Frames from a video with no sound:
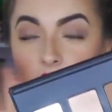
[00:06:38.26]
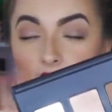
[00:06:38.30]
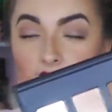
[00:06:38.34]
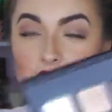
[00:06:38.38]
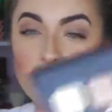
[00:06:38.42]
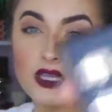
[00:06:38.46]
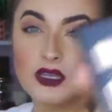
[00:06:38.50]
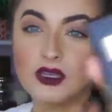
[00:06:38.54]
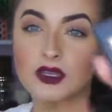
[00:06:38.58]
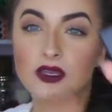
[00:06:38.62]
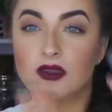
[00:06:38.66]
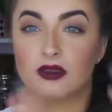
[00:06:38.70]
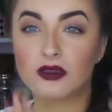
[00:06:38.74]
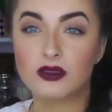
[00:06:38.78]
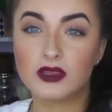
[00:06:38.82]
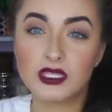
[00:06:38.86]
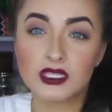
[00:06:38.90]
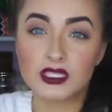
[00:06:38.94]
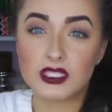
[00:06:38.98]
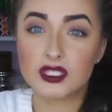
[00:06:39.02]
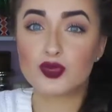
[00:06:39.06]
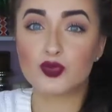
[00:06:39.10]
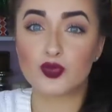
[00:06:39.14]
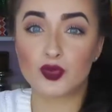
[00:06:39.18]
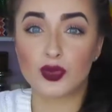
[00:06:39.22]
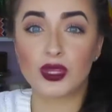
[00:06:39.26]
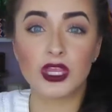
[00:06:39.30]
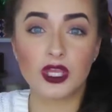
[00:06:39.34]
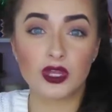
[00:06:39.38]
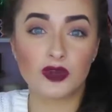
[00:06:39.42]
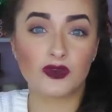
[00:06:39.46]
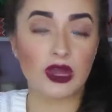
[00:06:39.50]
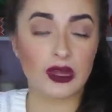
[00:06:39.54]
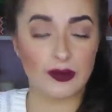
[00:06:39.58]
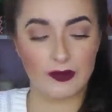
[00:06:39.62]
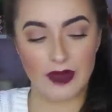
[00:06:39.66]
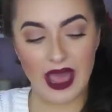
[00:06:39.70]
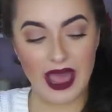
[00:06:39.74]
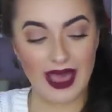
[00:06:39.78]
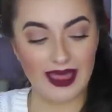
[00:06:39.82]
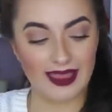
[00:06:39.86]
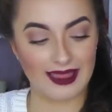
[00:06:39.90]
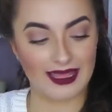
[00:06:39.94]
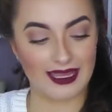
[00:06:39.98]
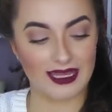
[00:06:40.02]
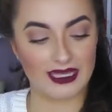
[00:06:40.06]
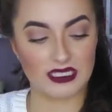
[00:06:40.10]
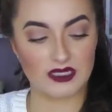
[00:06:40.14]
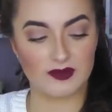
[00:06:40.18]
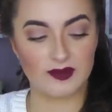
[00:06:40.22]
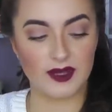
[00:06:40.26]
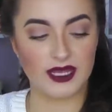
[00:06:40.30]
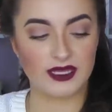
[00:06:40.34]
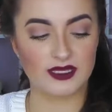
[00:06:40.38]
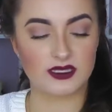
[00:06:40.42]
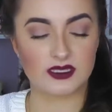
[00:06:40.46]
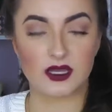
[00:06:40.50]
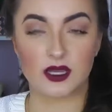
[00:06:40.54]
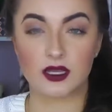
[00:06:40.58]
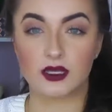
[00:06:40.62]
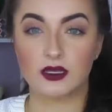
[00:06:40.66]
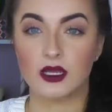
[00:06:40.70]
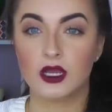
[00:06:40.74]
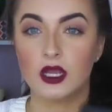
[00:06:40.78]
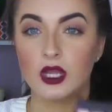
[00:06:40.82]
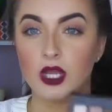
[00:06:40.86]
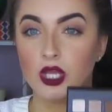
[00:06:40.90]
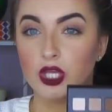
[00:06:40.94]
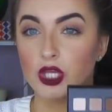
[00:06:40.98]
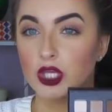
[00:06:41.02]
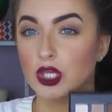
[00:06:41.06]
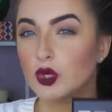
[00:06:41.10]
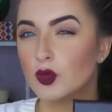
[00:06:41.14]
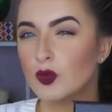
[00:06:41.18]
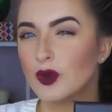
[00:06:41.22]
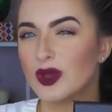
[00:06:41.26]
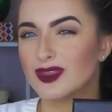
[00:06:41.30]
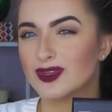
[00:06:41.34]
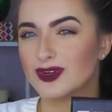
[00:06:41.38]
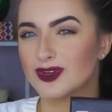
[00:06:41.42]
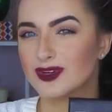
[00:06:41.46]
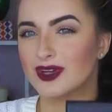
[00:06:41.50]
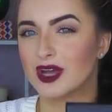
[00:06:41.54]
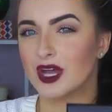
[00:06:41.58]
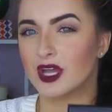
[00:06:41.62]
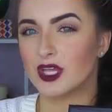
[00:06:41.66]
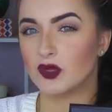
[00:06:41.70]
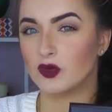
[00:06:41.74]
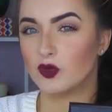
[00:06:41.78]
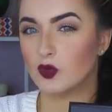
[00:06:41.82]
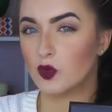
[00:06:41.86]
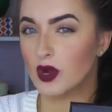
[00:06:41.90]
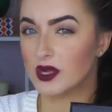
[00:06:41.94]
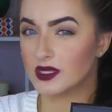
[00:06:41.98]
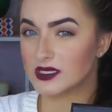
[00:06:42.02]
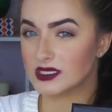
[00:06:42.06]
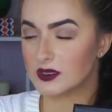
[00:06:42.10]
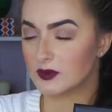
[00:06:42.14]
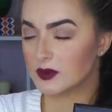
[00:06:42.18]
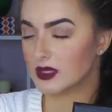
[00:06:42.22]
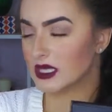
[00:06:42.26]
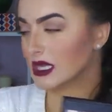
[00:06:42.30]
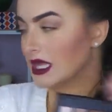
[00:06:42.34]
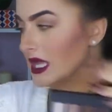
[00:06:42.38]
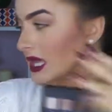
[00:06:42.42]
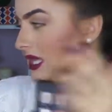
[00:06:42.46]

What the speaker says: then this is a really great palette. It depends on you whether or not you'd want something